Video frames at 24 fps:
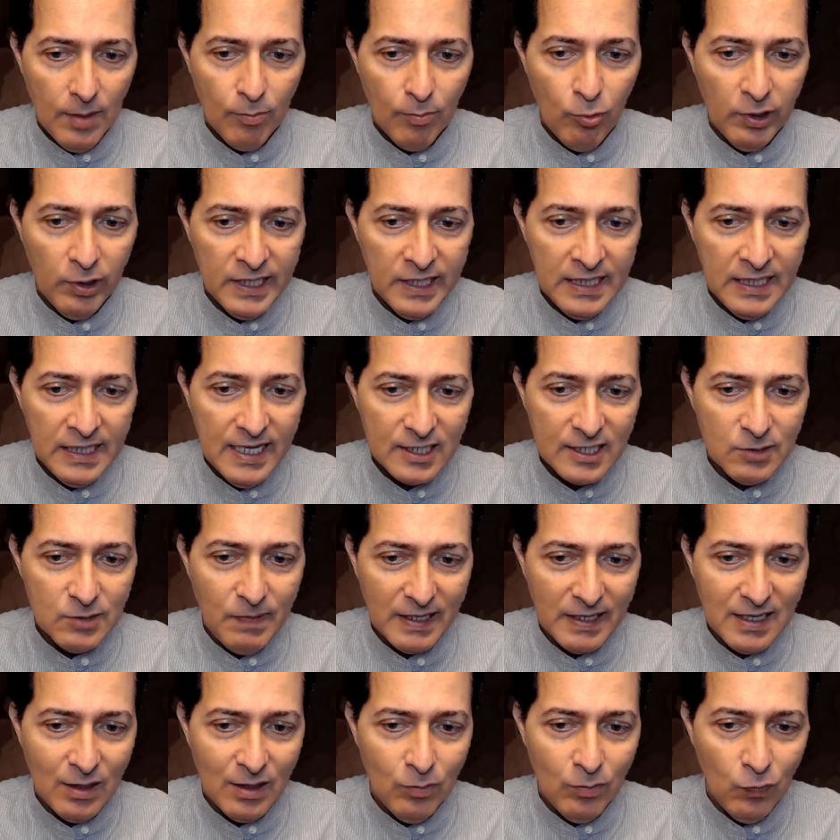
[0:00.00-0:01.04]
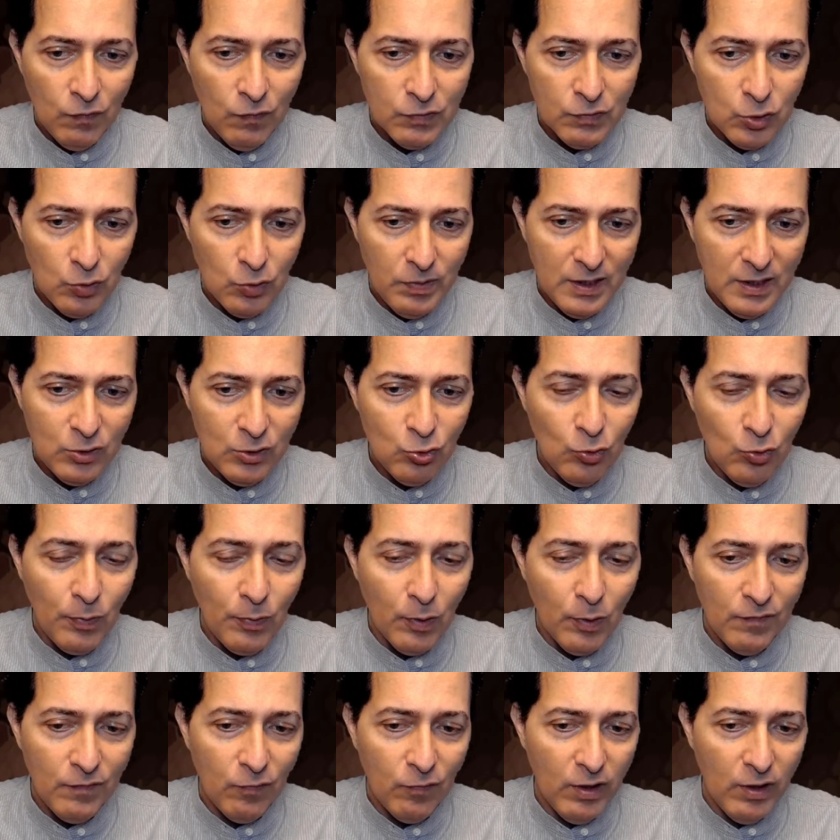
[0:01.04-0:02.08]
bringing the expected moves to be
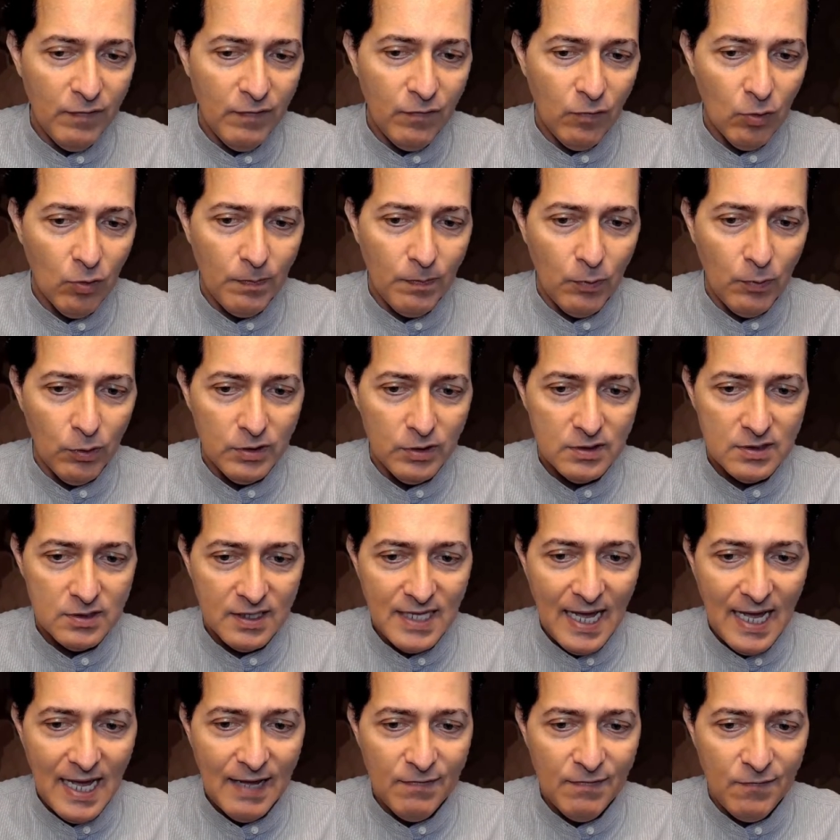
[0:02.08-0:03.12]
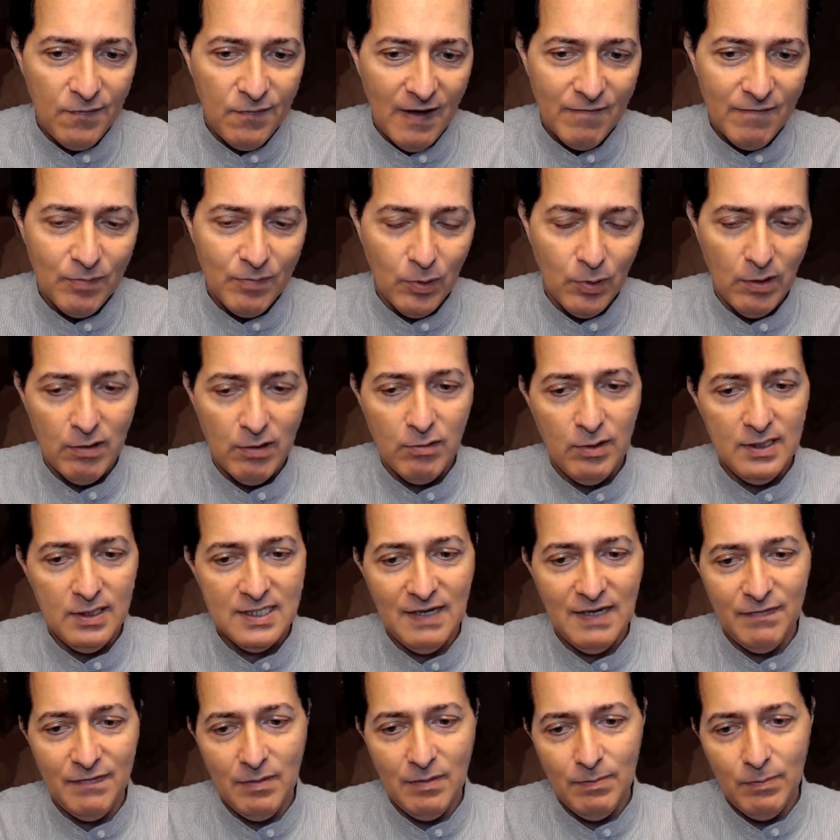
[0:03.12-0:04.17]
2.44 points a day,
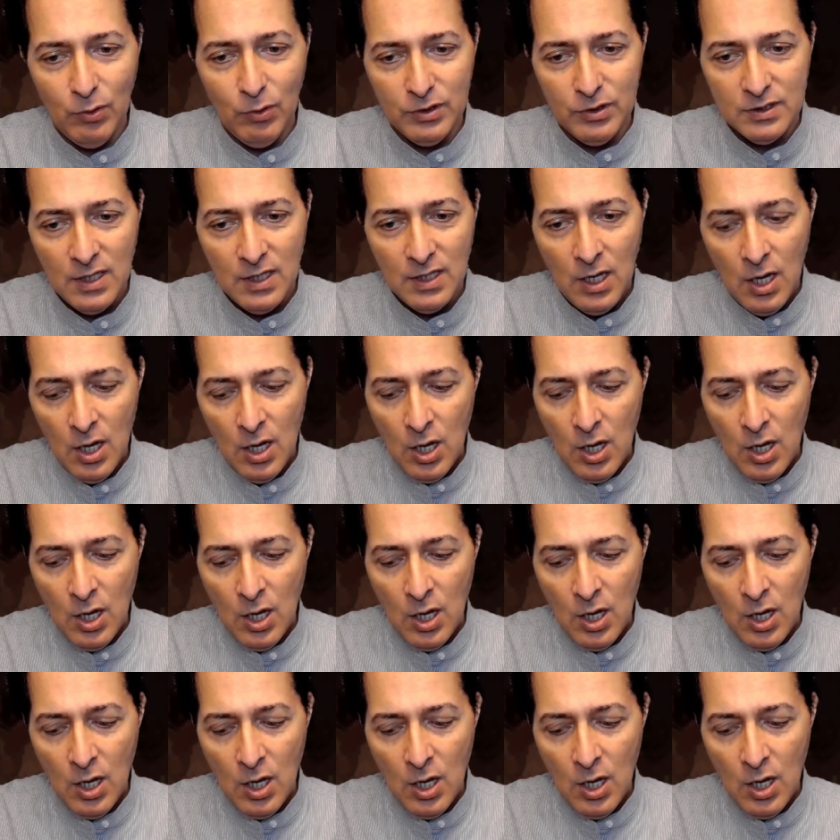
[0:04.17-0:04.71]
5.37 points